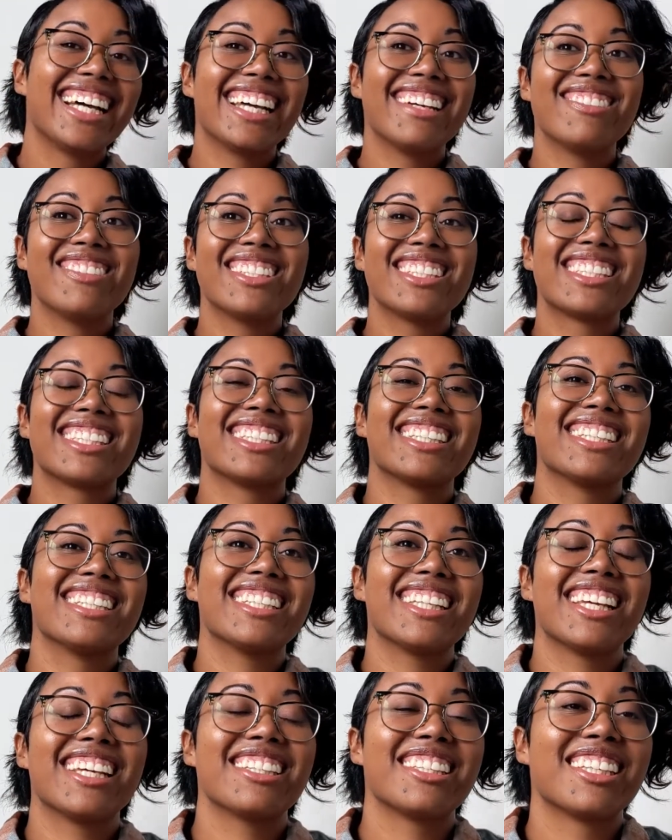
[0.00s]

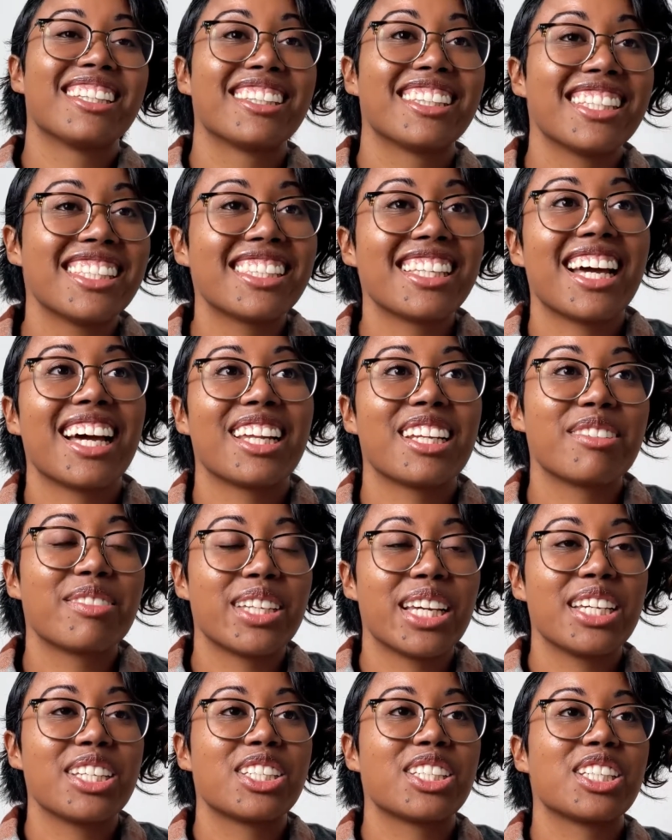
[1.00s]
this
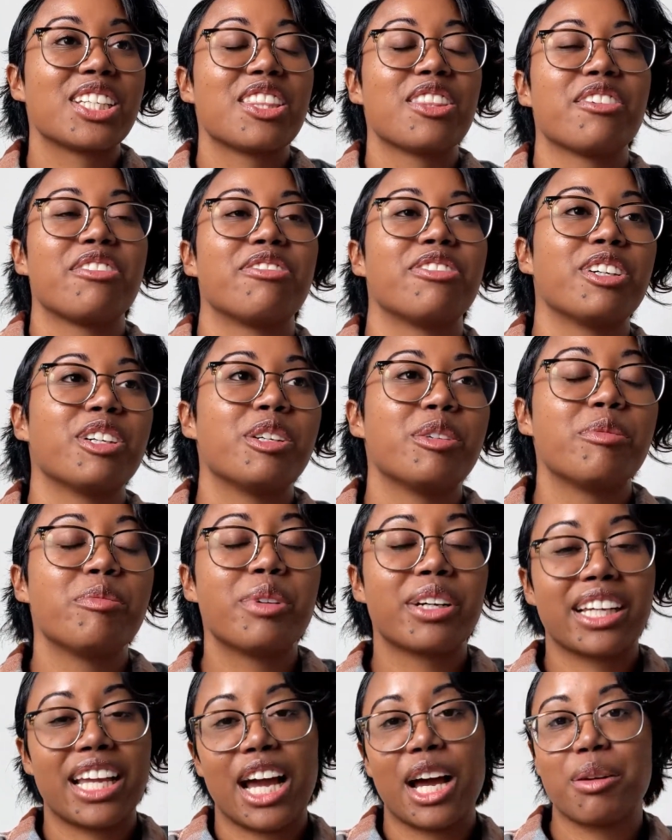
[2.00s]
adaptation, the
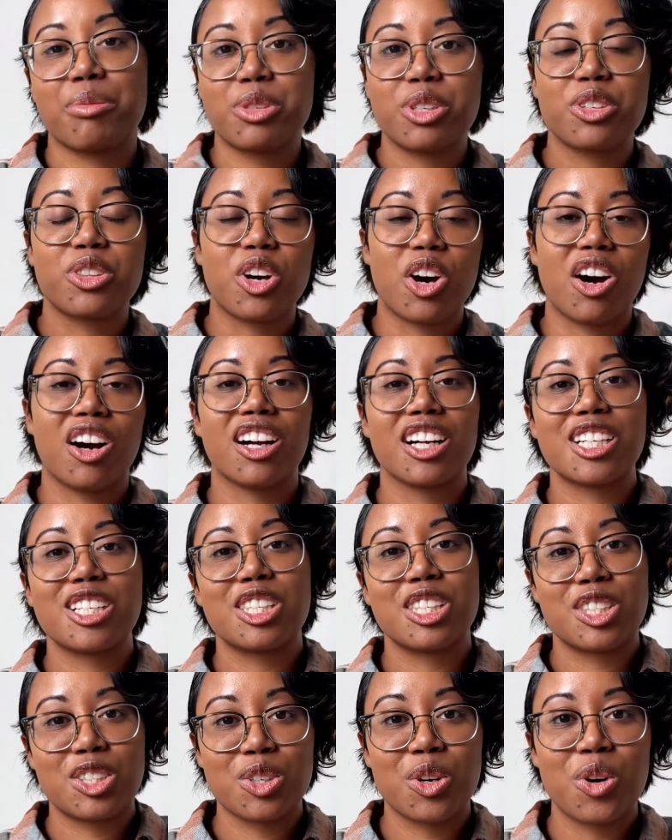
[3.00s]
film captured the heart
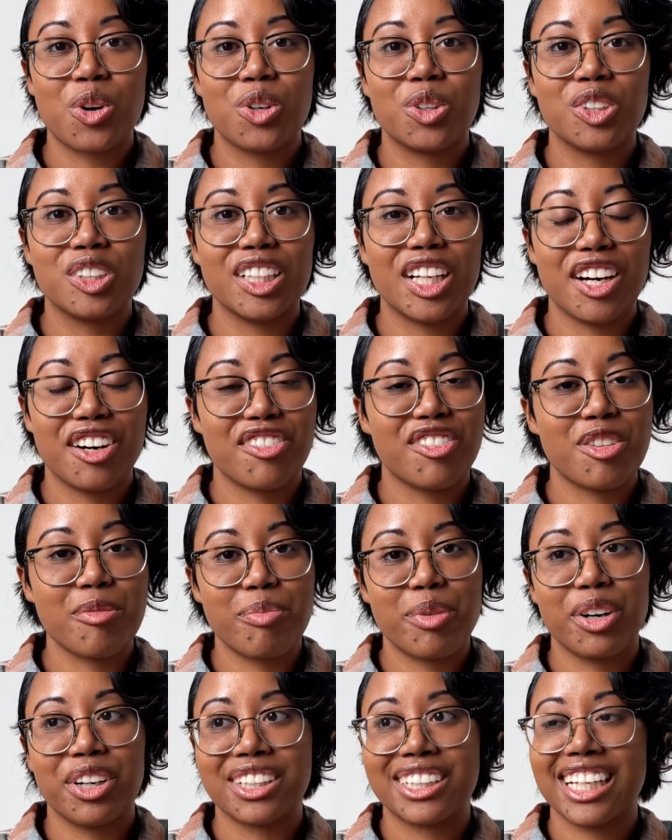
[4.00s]
and soul of the
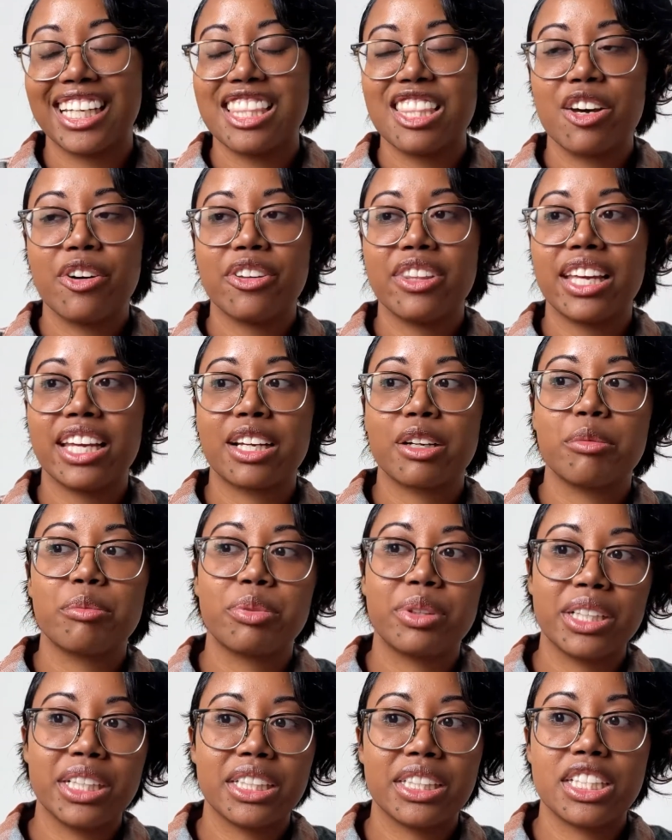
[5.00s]
book, and though they
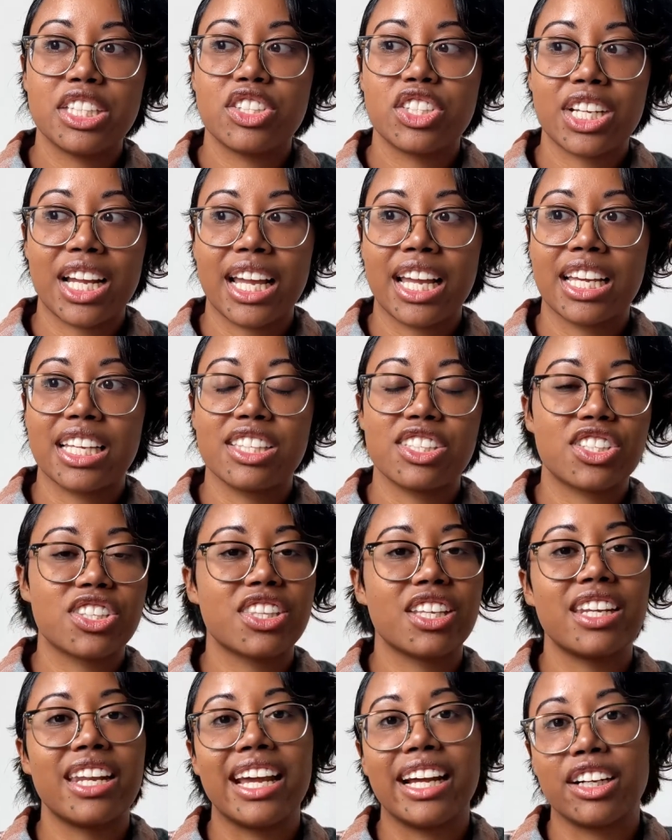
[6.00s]
completely changed
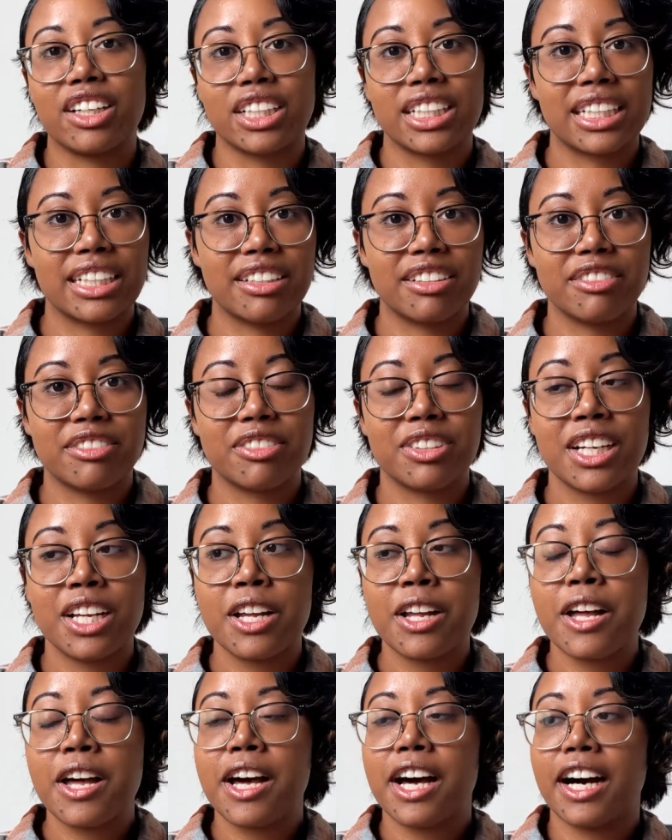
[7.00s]
the narrative
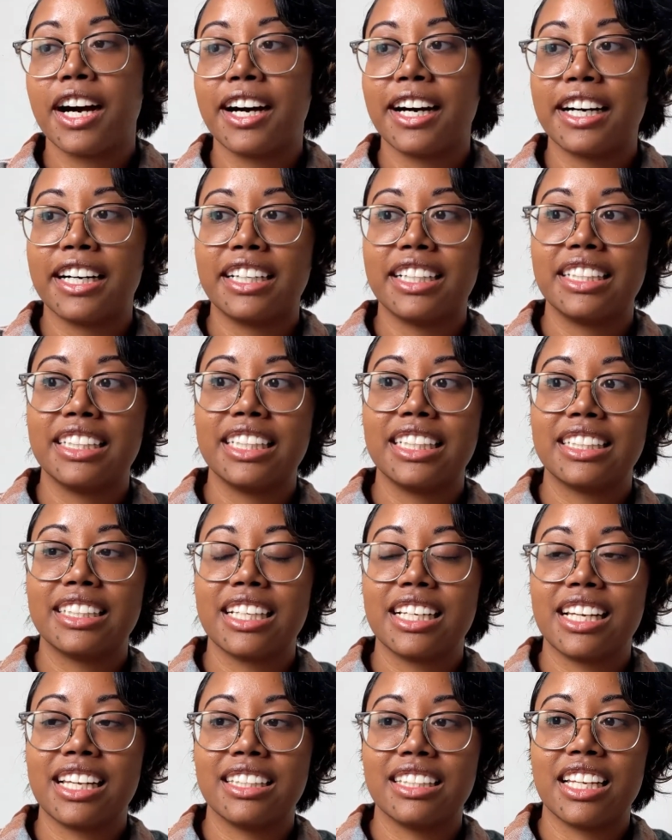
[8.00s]

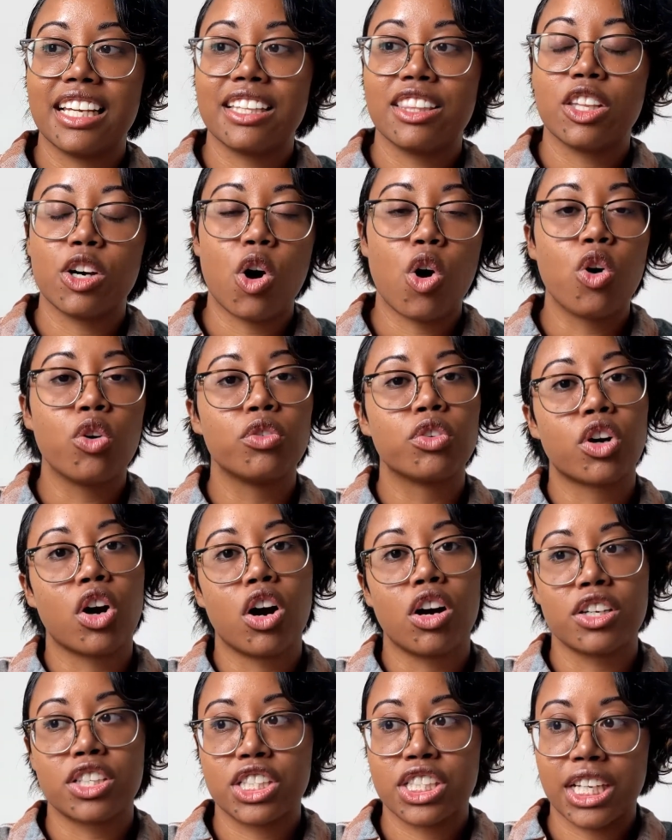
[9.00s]
and the
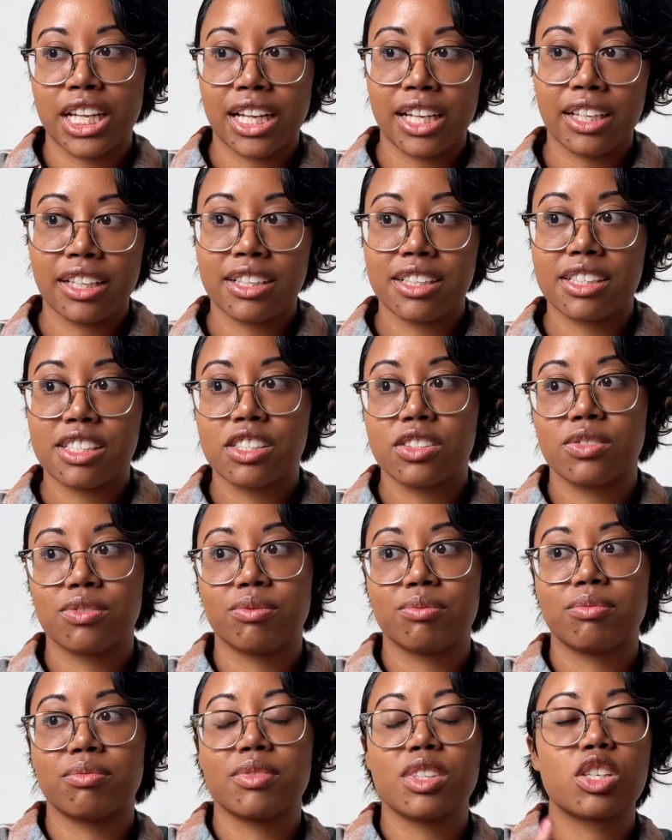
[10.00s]
overarching
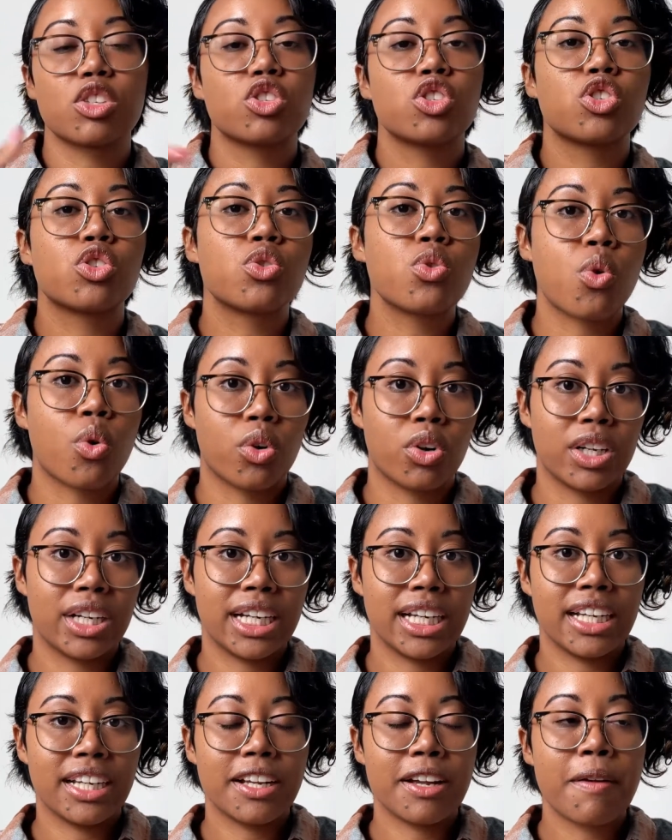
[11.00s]

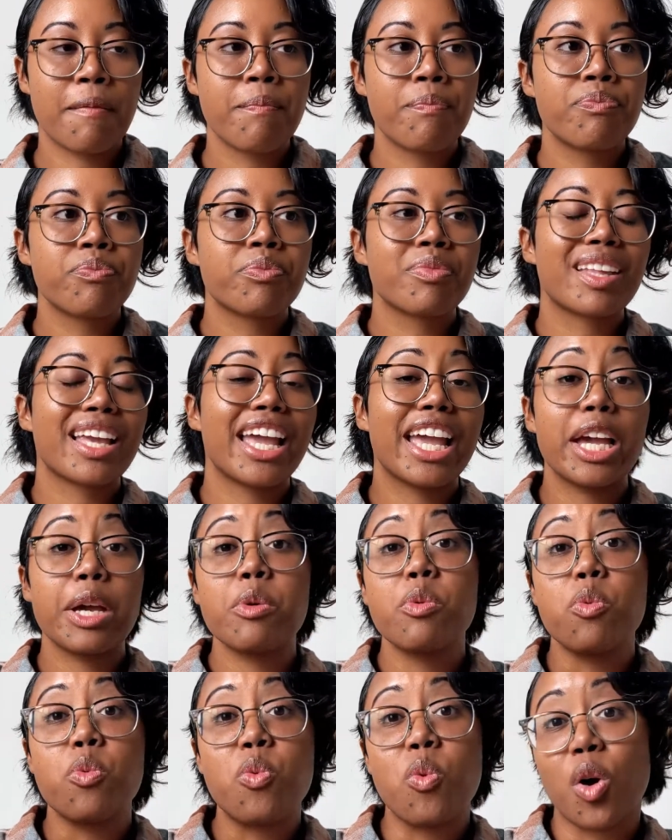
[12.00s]
story, it
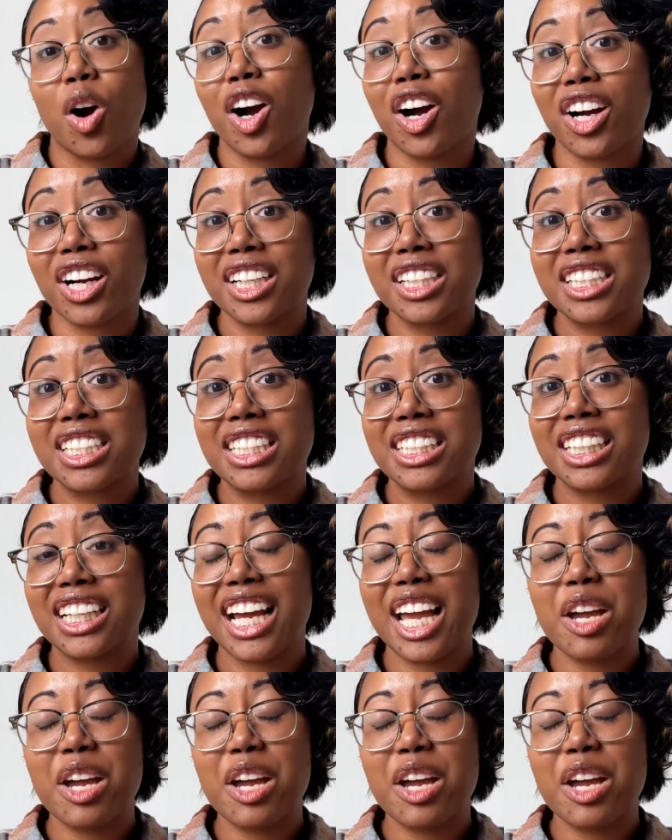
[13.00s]
worked